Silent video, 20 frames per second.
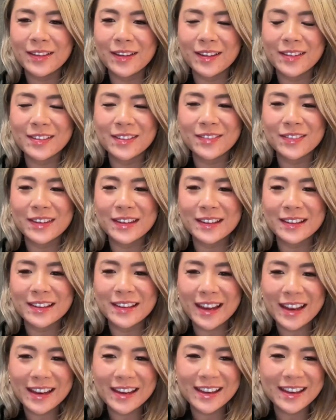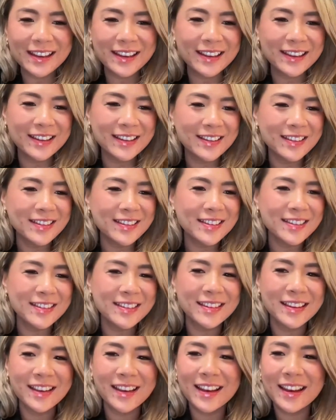lots of
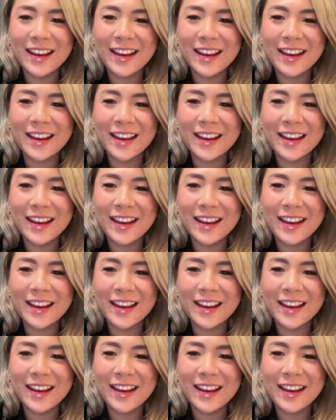Canadians.